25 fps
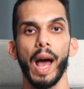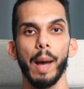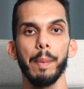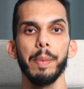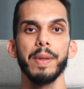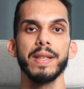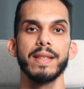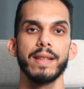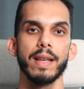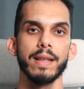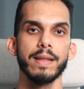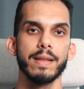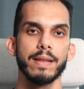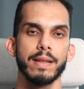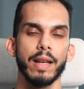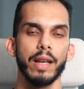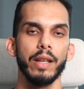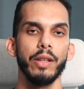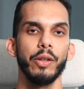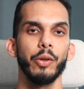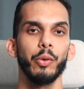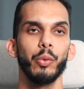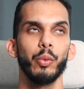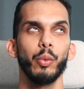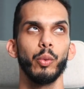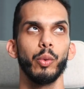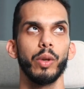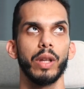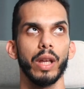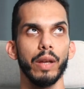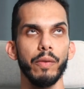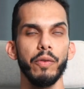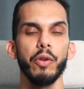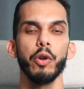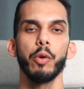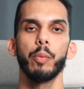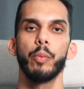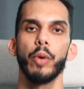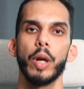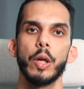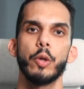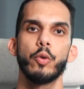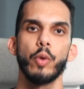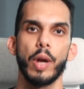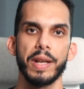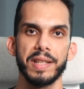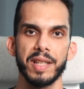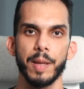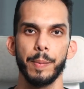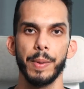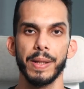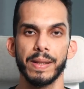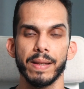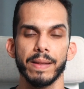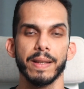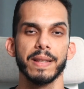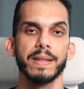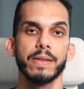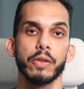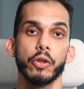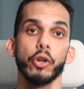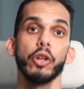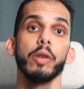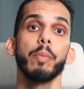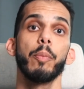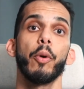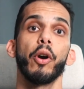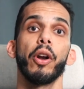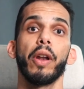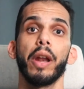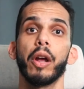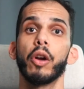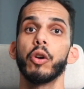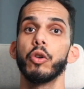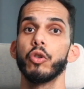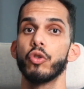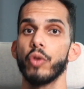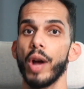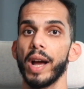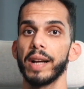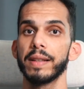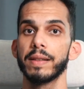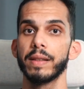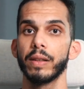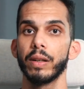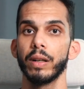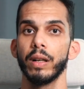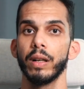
happens is that you give your bread recipe to this third-party contractor